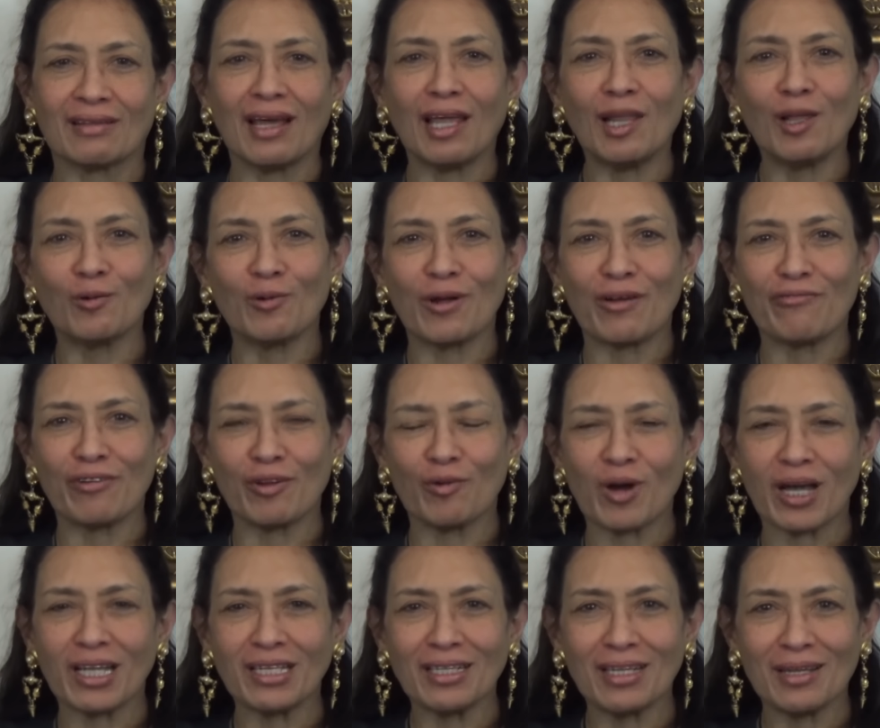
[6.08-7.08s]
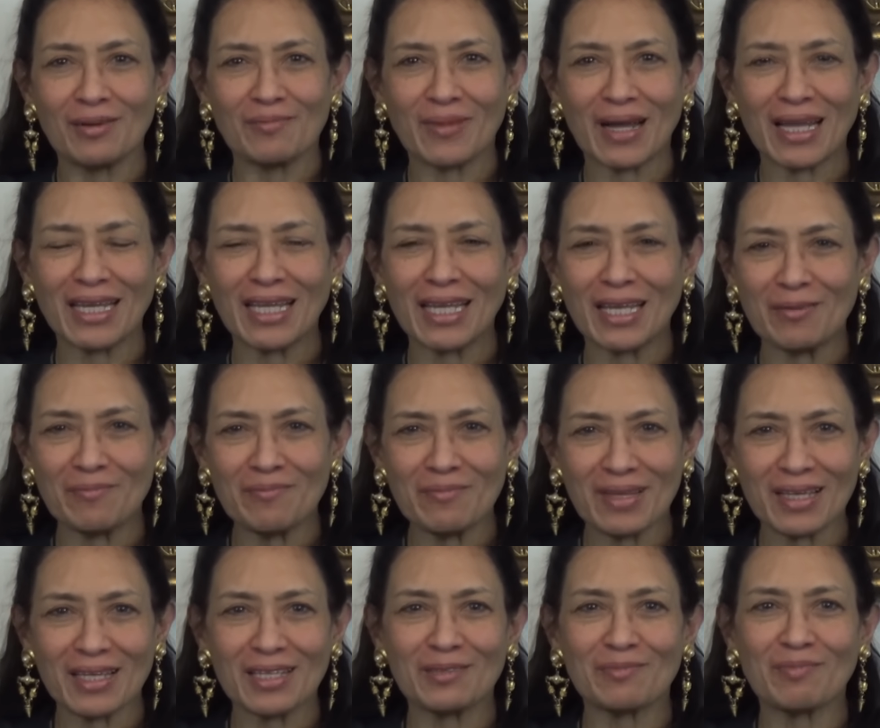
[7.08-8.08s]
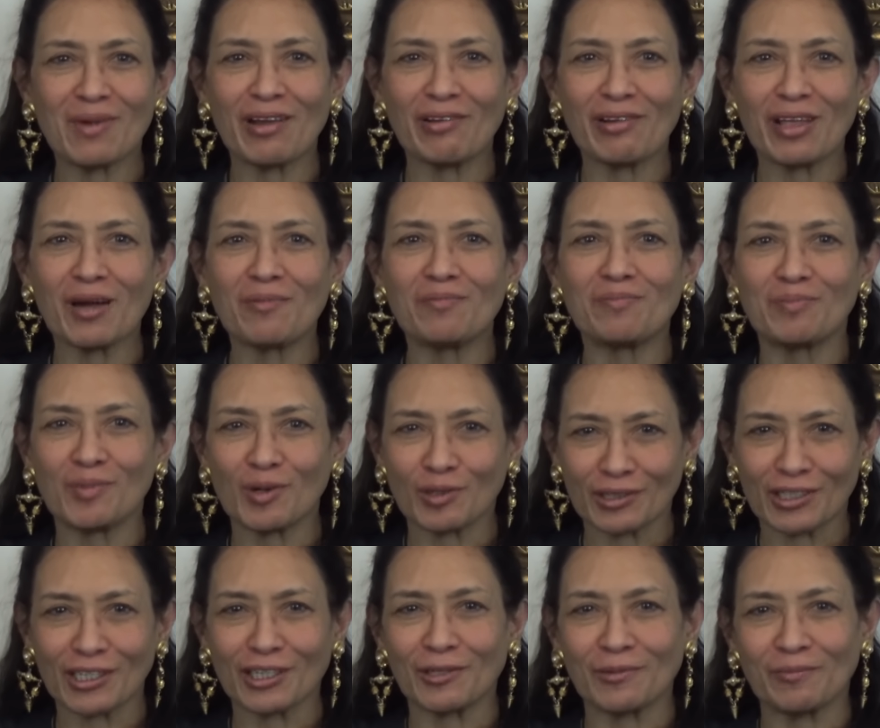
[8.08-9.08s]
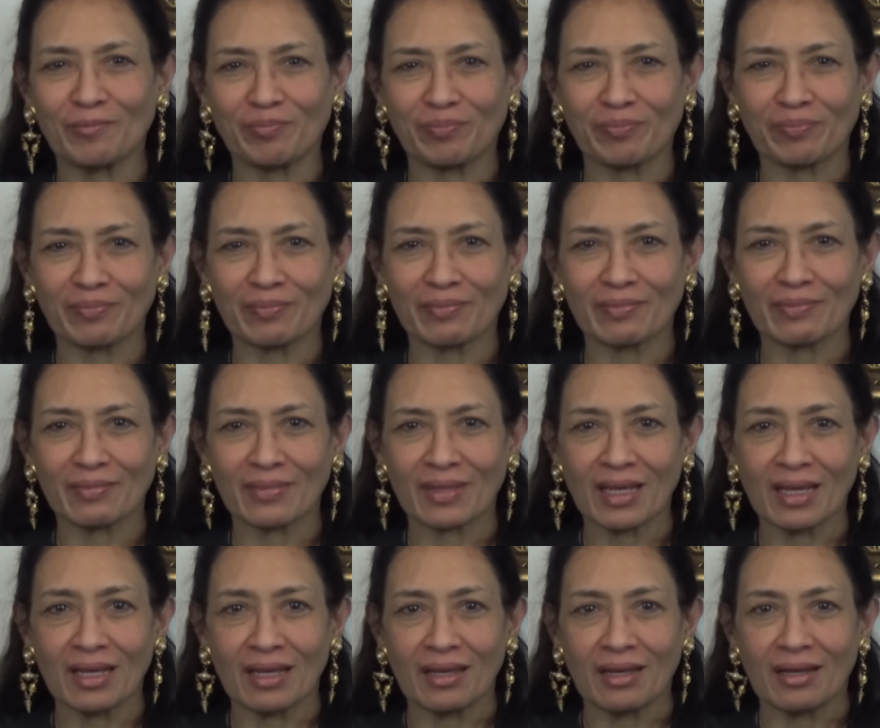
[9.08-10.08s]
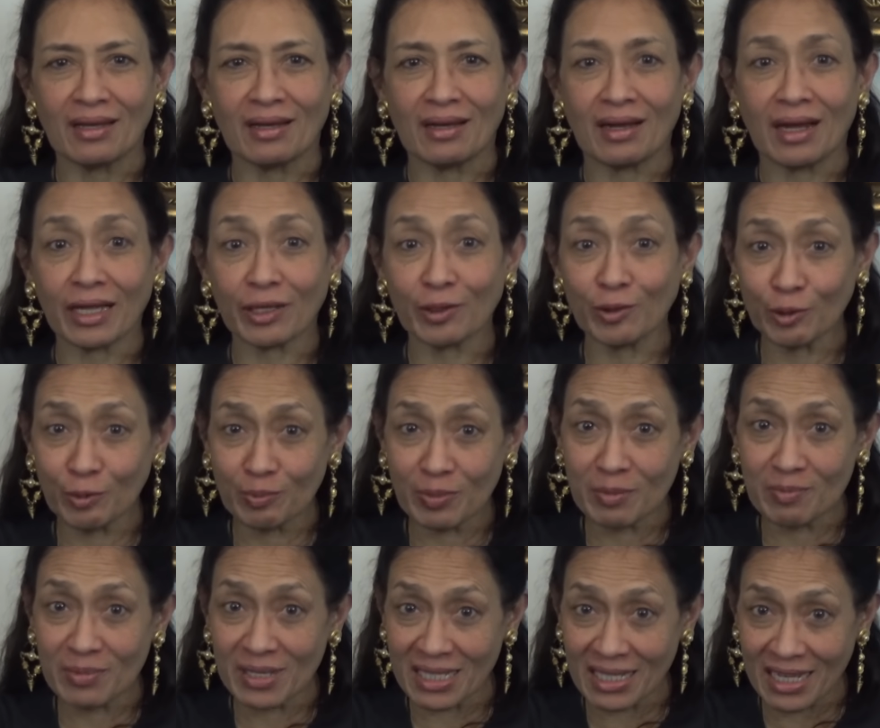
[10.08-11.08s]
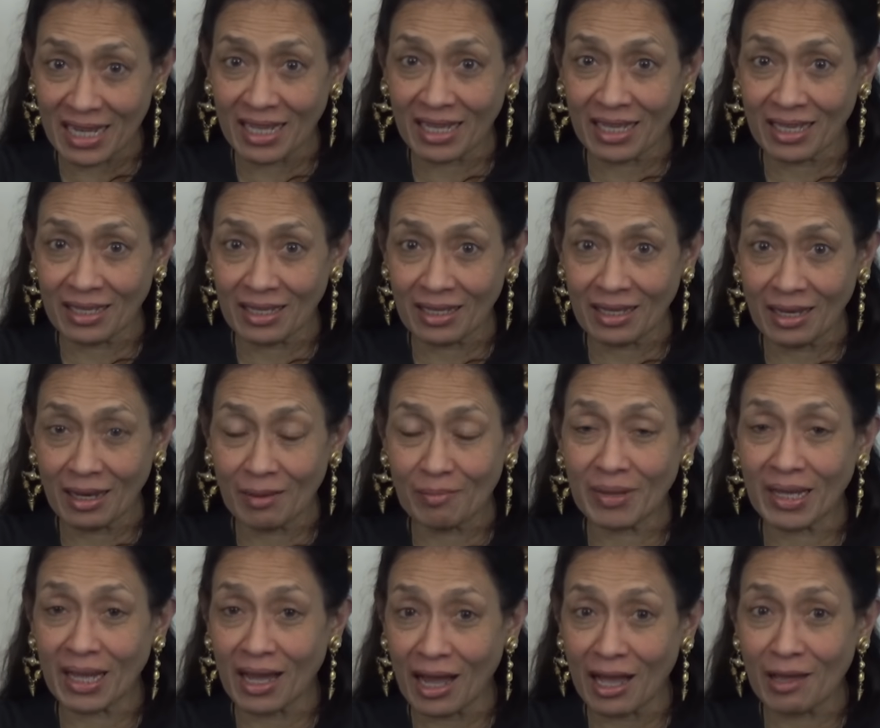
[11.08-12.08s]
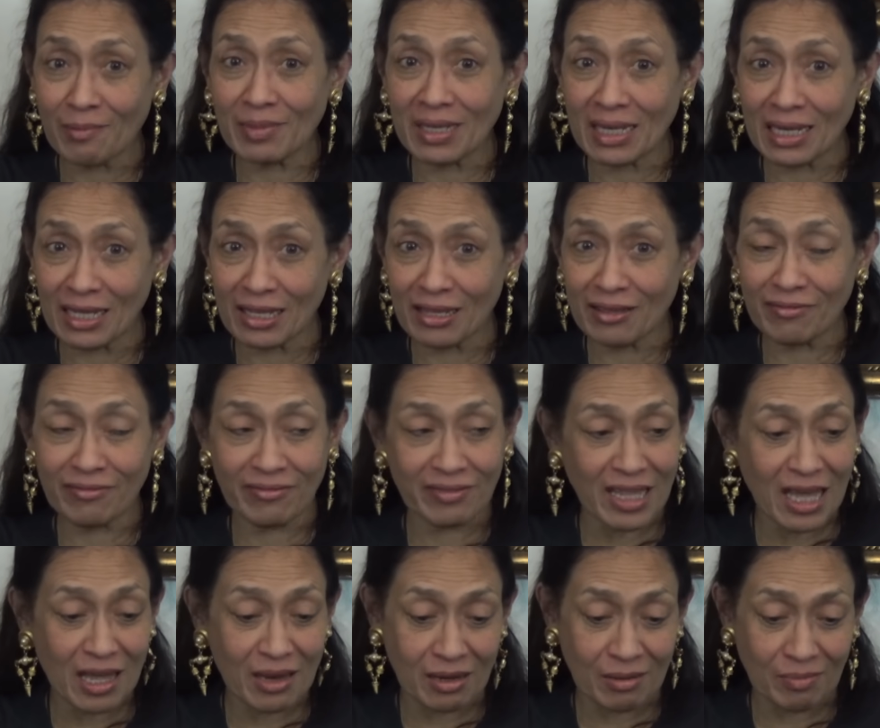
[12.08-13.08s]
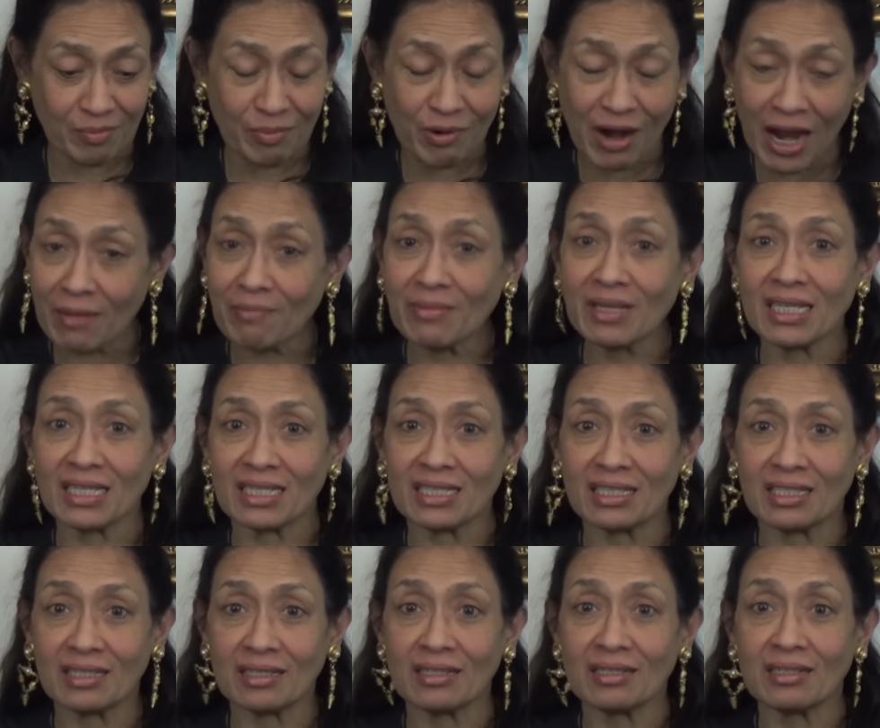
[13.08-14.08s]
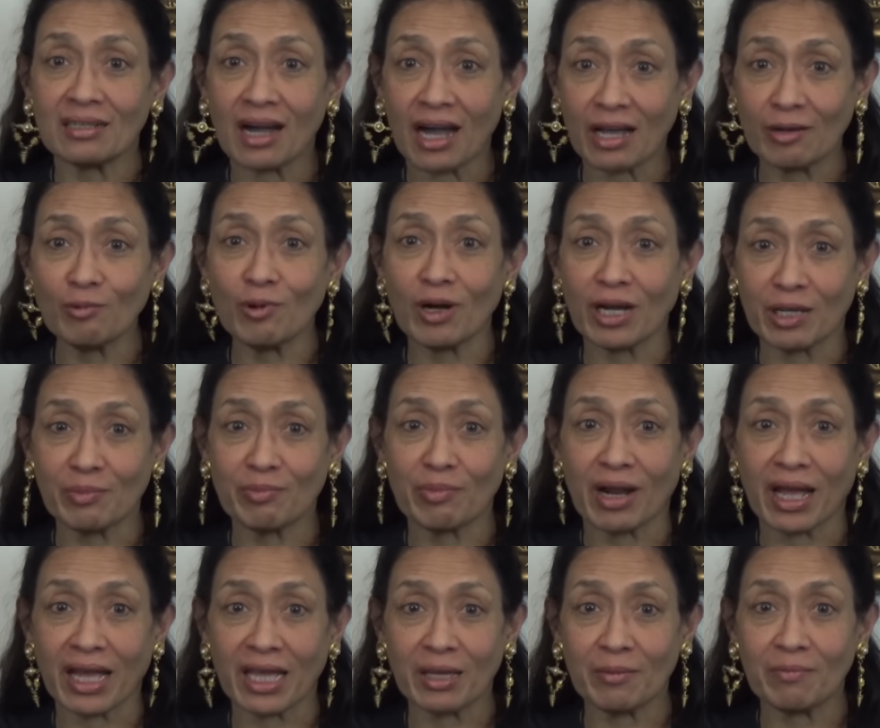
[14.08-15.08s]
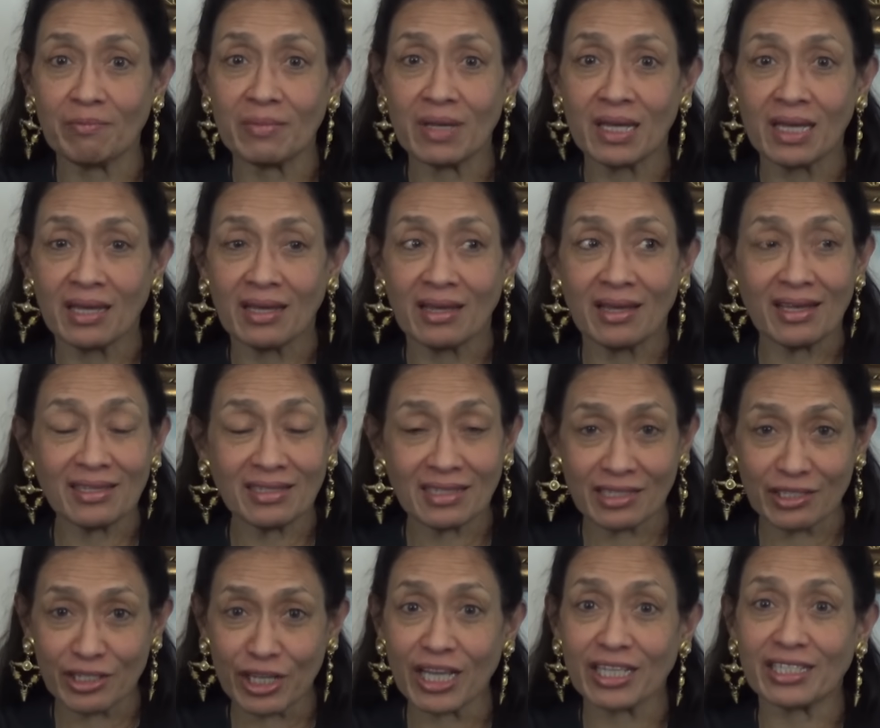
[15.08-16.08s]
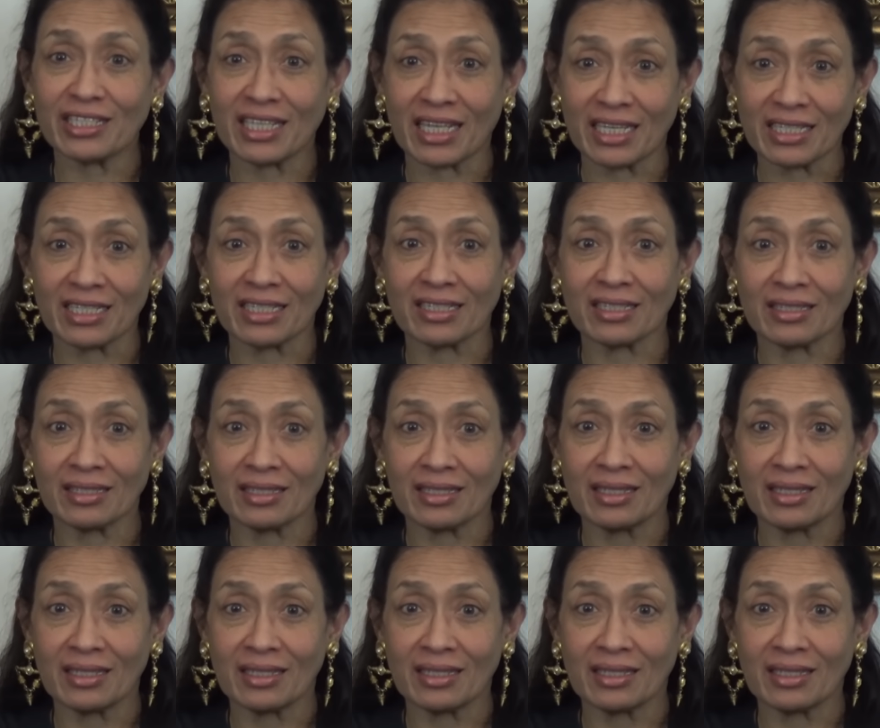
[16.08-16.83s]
Hello everyone, my name is Mariam Mokhtar. I could be mistaken, but I believe that Prime Minister Anwar Ibrahim is a jet setter,